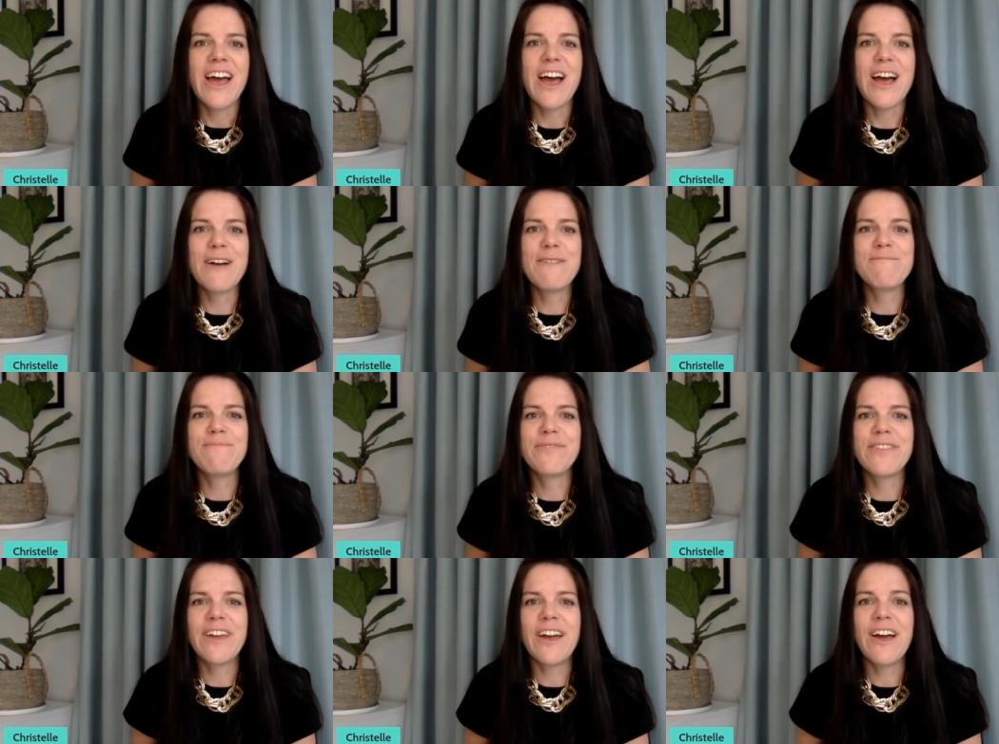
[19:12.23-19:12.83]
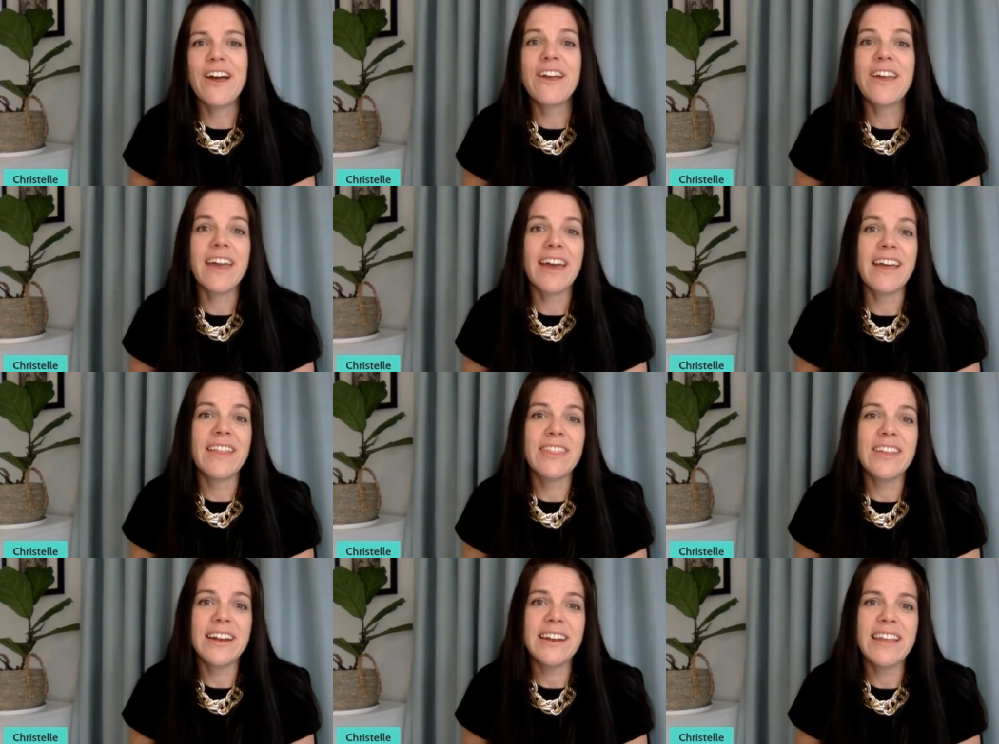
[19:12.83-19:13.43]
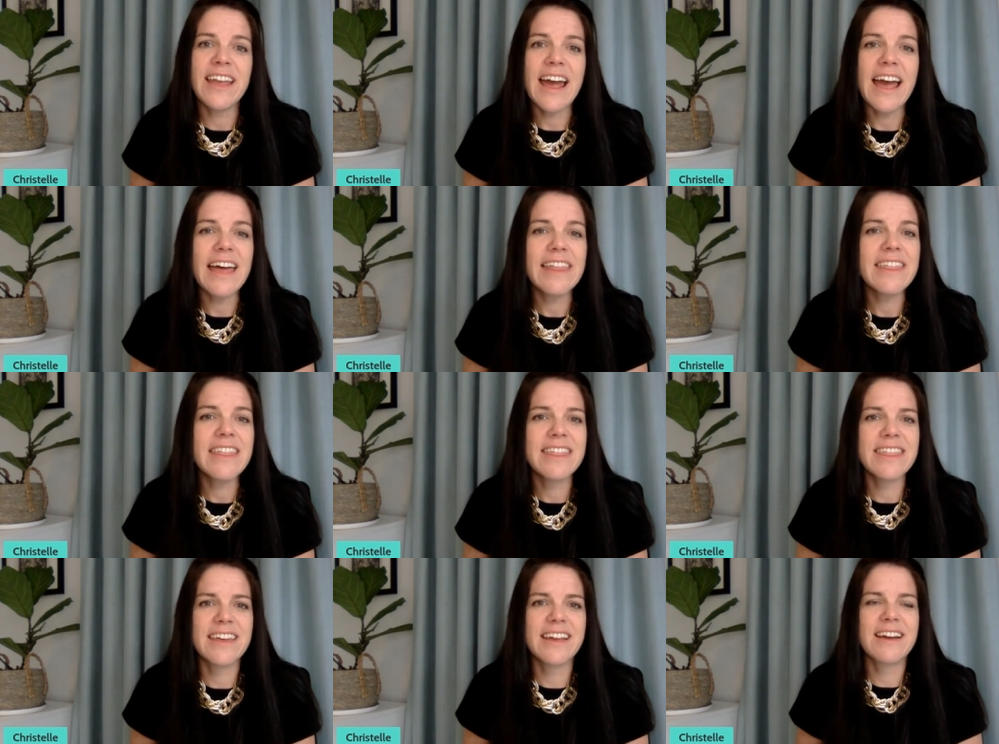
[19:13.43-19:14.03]
Um, okay, and then the
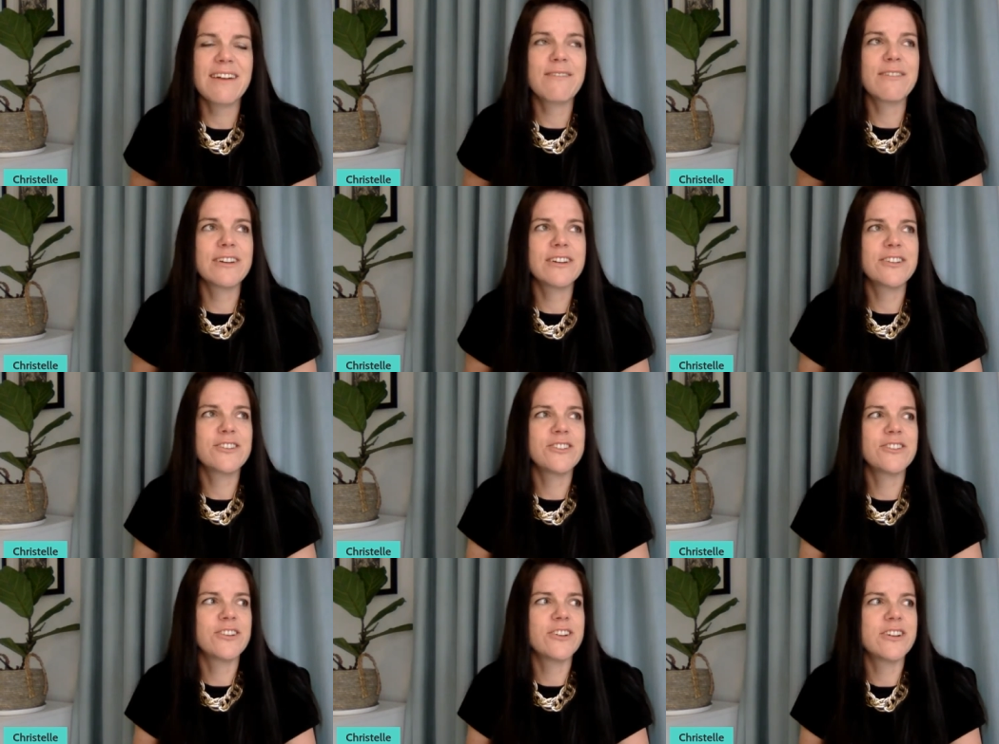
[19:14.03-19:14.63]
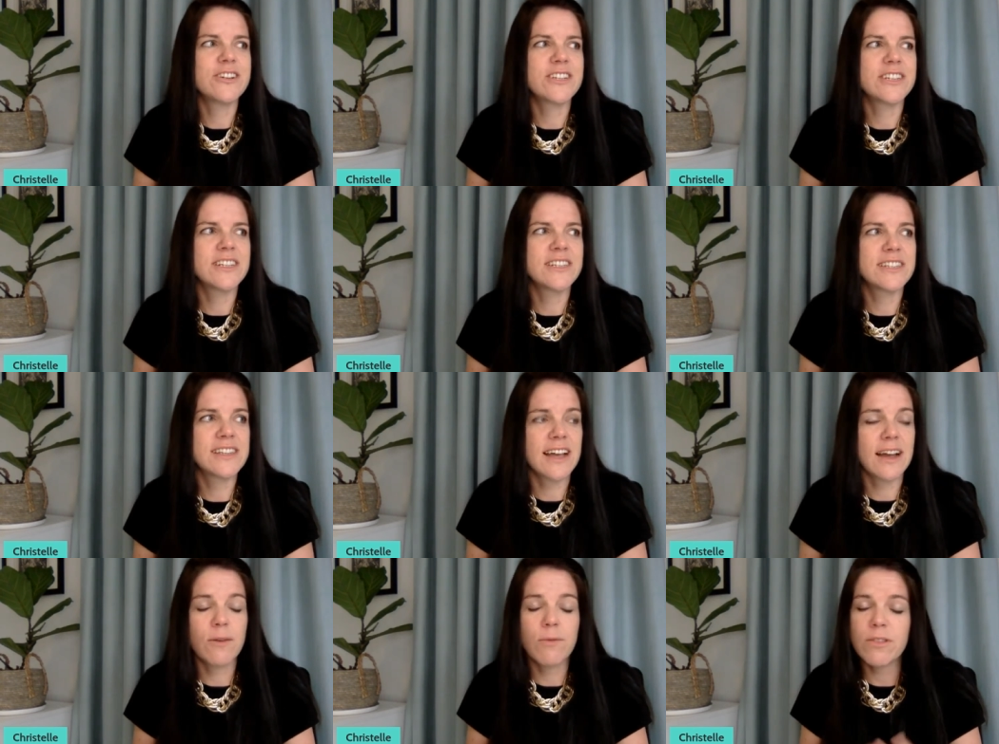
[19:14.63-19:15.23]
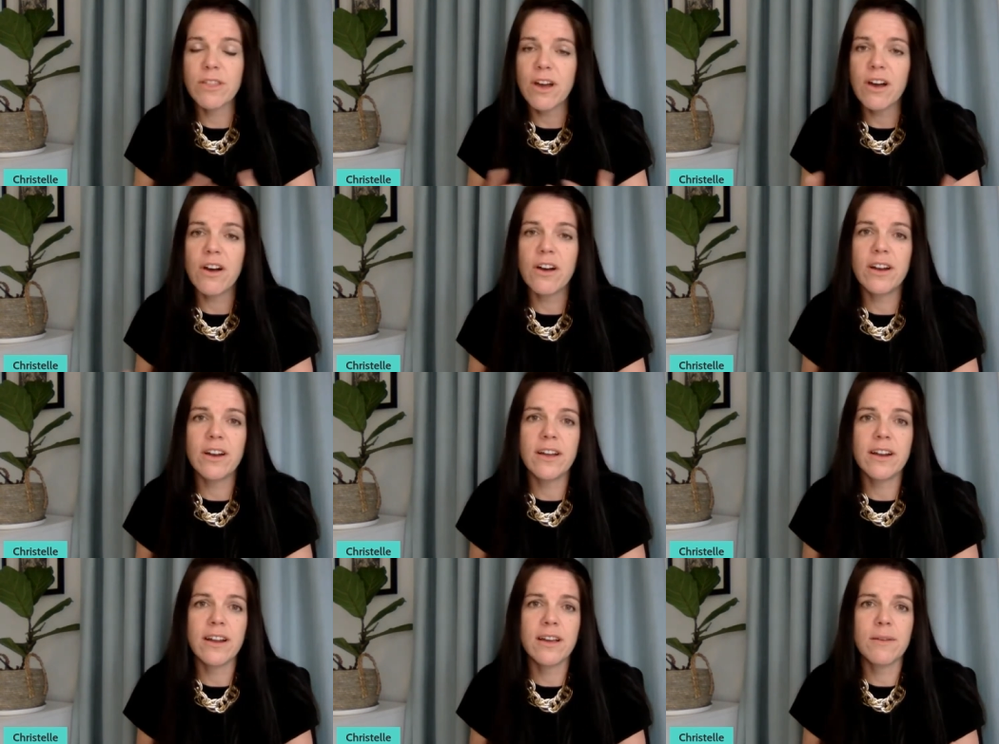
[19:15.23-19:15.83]
other thing I wanted to note is like with our
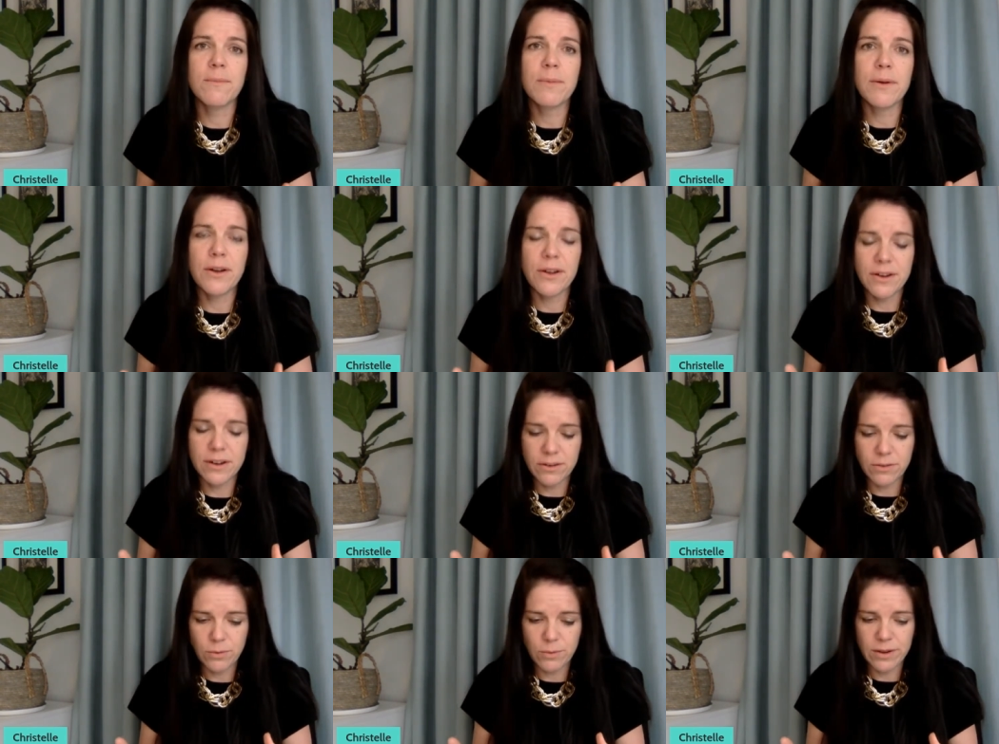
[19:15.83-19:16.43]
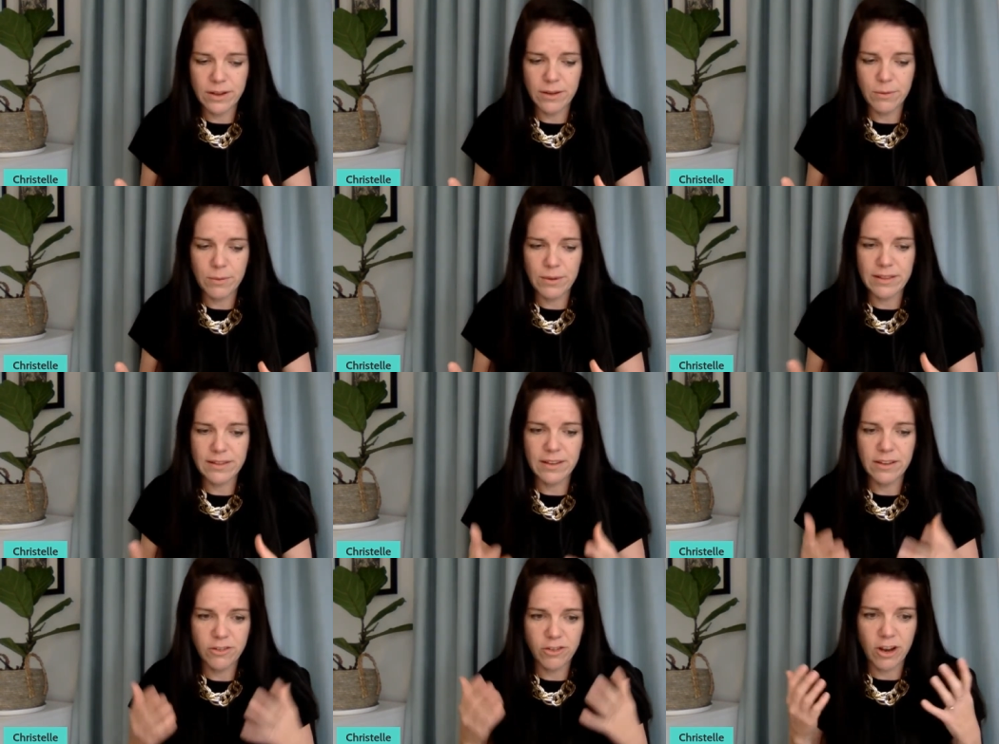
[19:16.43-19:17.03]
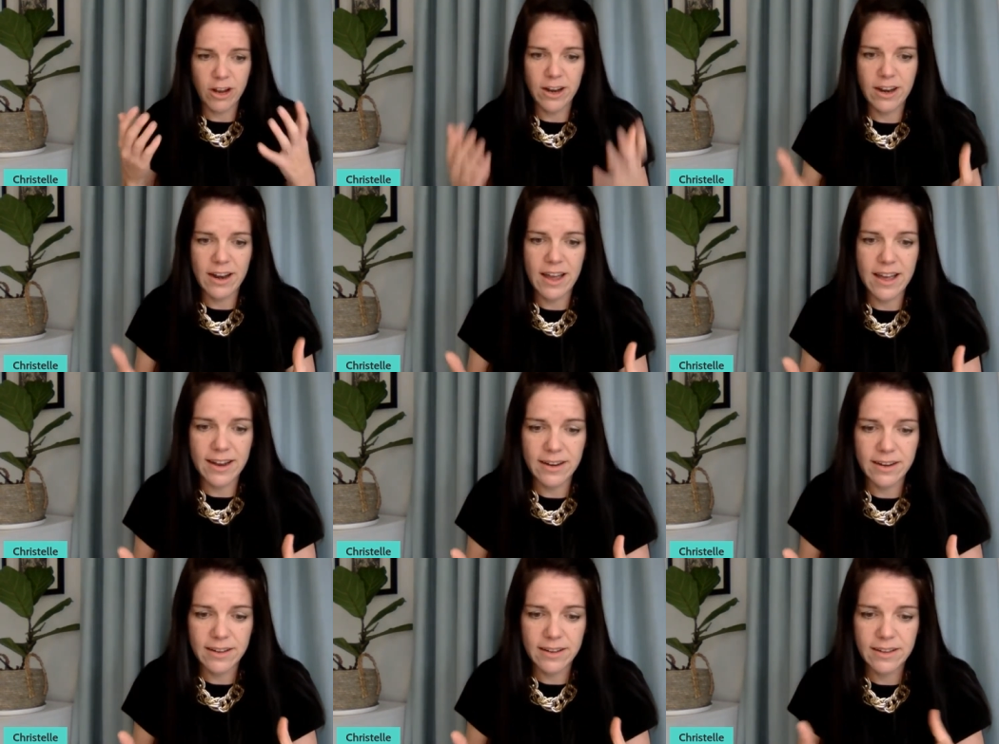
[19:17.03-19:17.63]
online component where we teach
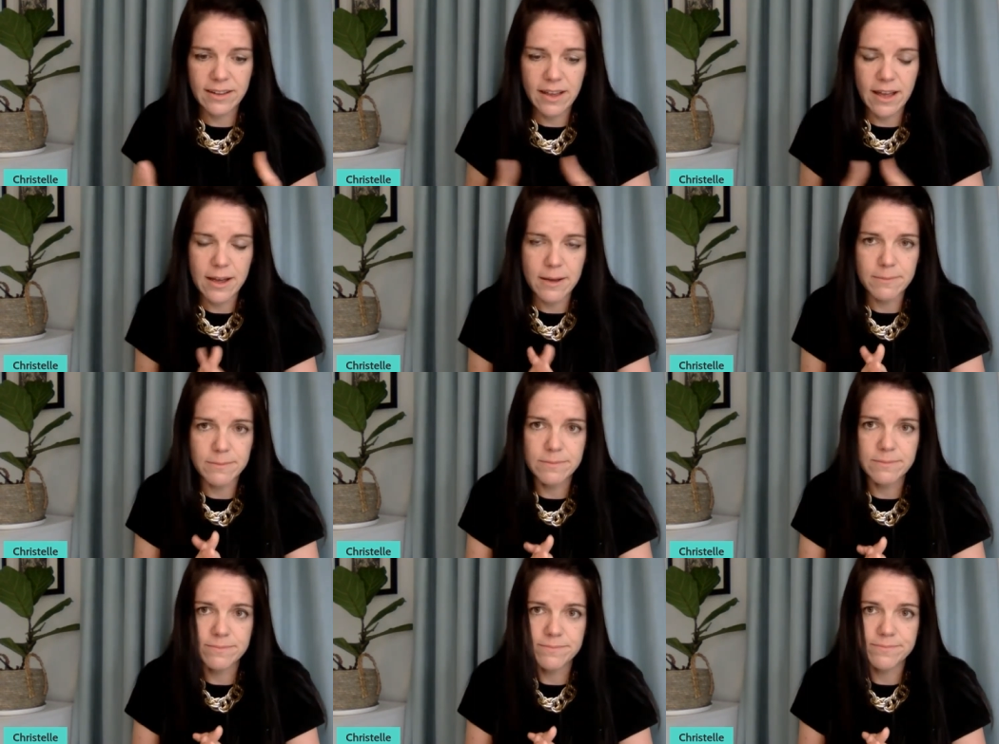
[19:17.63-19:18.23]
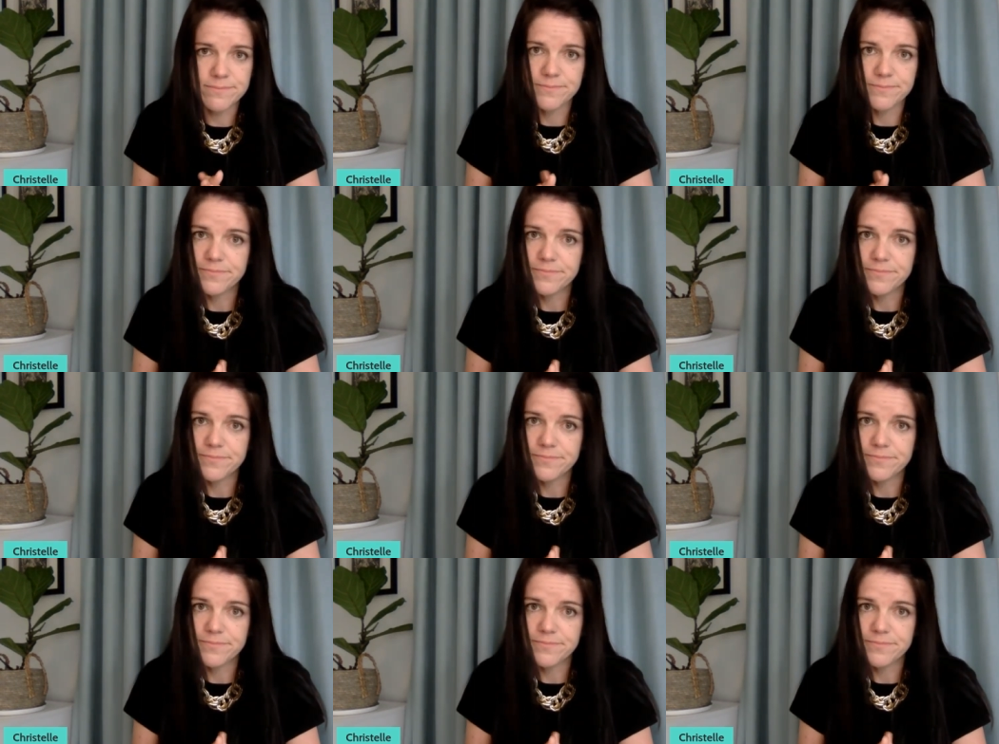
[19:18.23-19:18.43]
online, um,